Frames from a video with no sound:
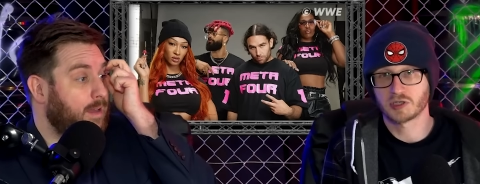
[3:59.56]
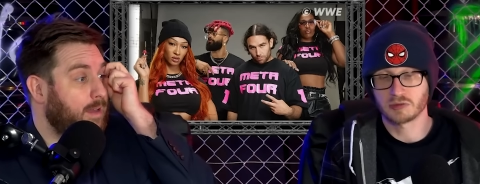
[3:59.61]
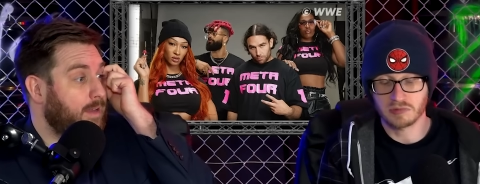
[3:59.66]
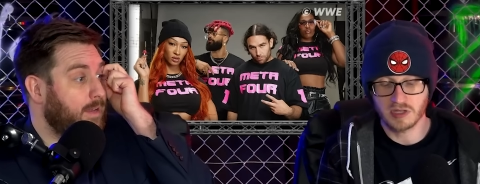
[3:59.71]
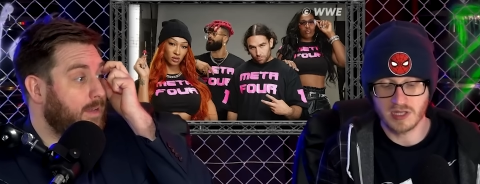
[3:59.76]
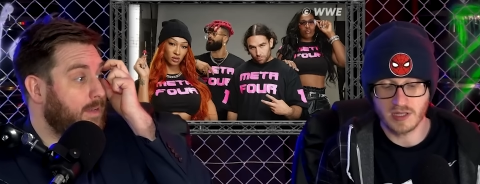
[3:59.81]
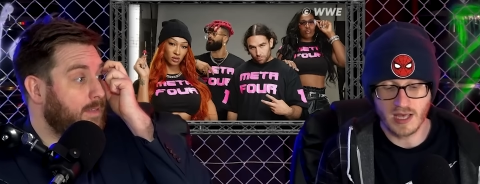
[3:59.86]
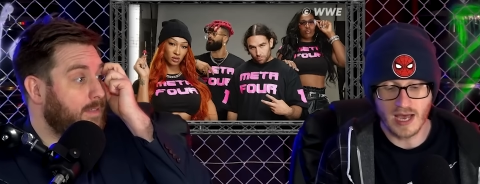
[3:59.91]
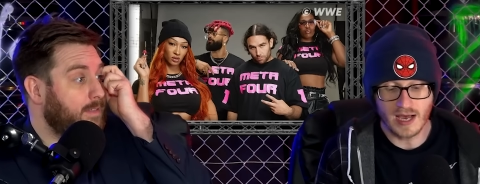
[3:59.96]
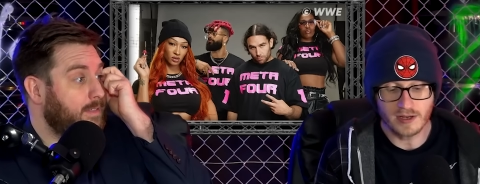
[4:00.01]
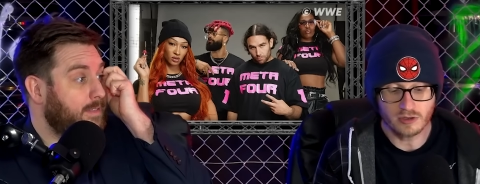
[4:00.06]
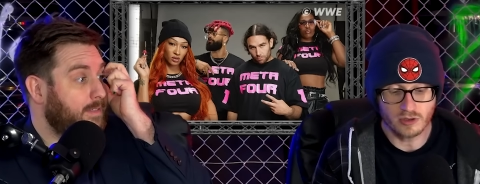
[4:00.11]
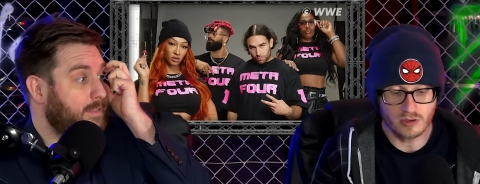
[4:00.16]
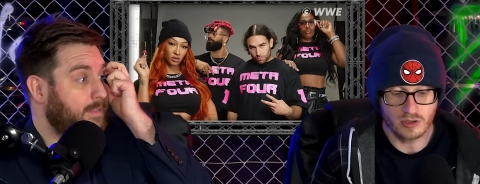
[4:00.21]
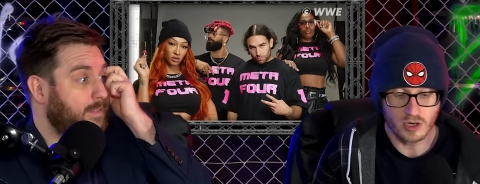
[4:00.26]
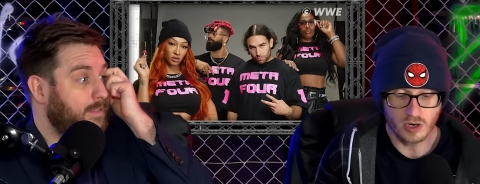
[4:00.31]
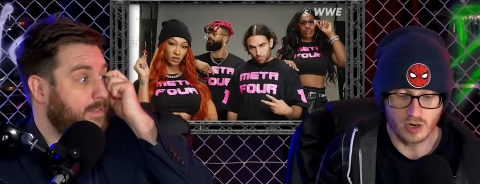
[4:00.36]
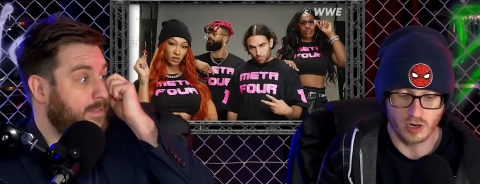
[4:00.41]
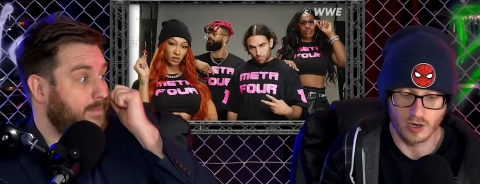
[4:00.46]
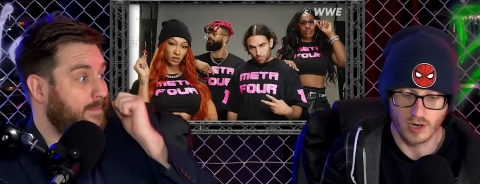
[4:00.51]
Speaker 1: Something that I don't
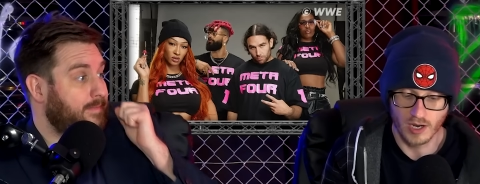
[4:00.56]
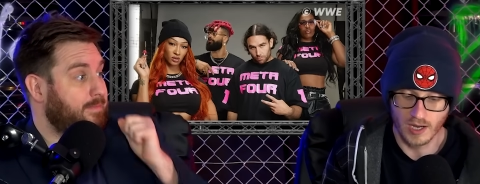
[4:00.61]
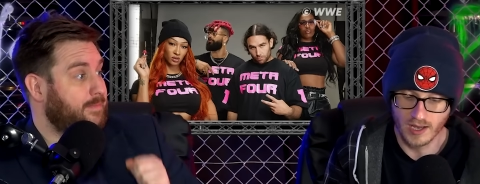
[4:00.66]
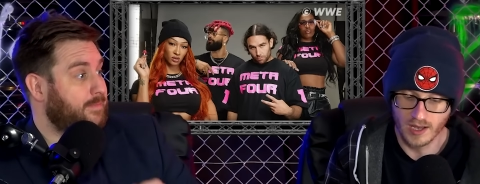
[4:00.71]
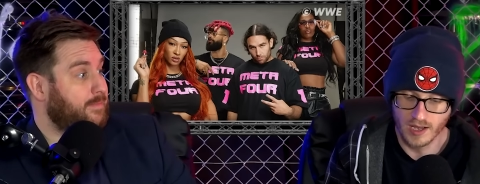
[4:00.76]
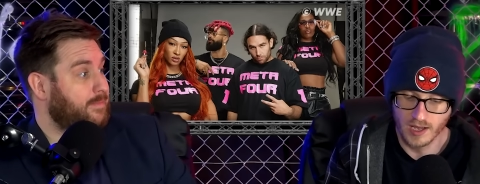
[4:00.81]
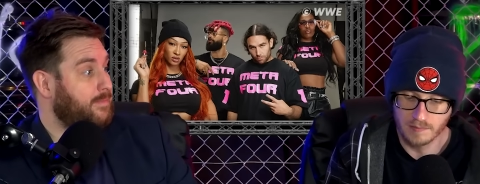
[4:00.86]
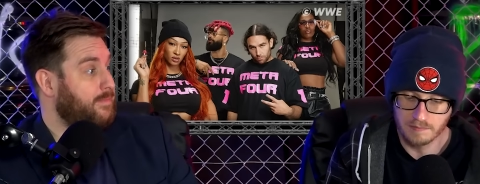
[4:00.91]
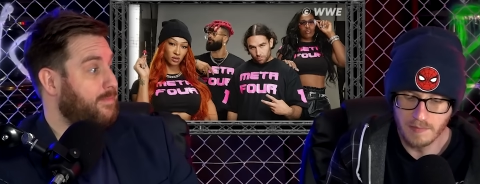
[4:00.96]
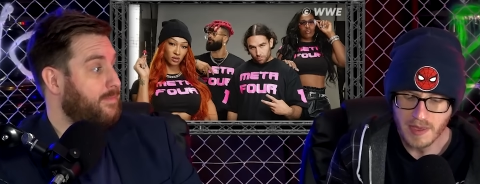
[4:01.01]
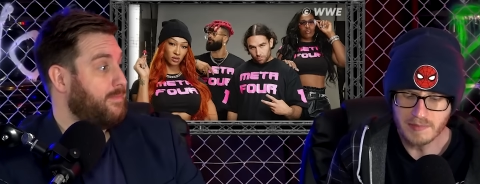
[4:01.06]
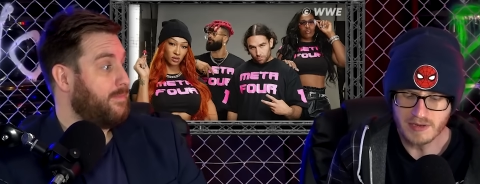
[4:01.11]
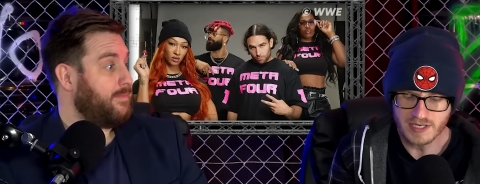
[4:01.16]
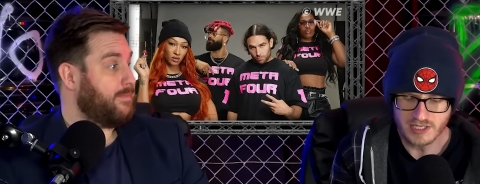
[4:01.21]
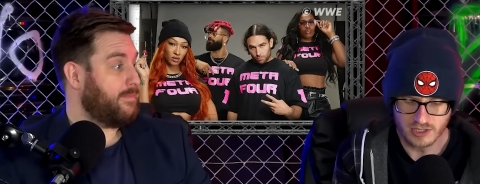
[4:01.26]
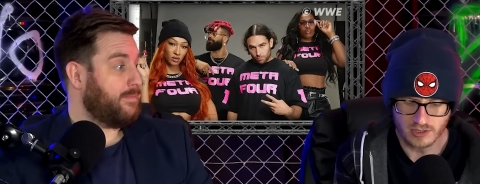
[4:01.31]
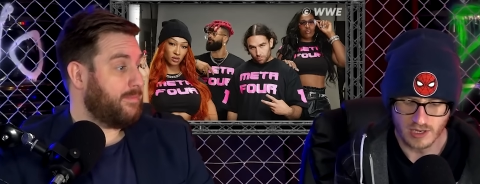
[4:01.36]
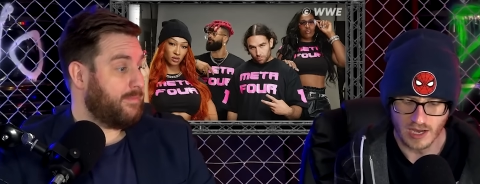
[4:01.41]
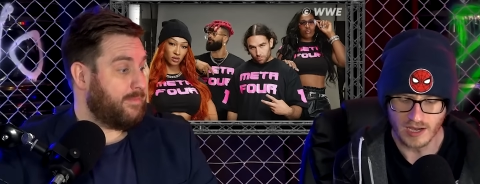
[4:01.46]
know. Uh, maybe so.